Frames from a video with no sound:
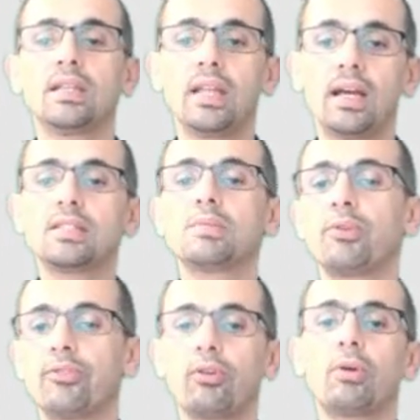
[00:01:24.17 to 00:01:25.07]
that is
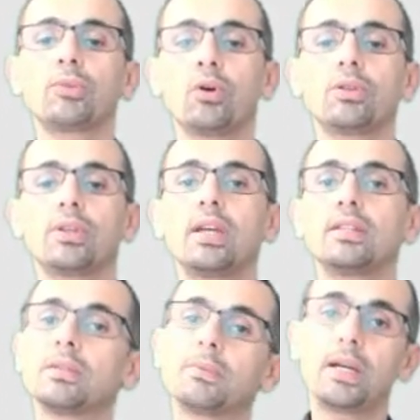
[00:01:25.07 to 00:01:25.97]
performed on the
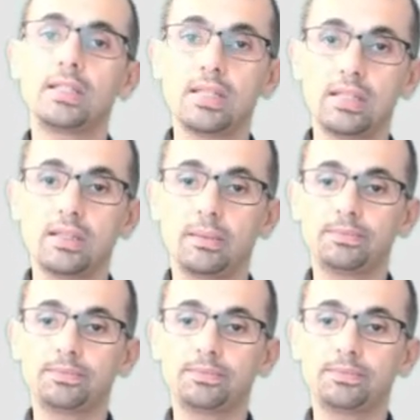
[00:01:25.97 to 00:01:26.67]
enterprise system.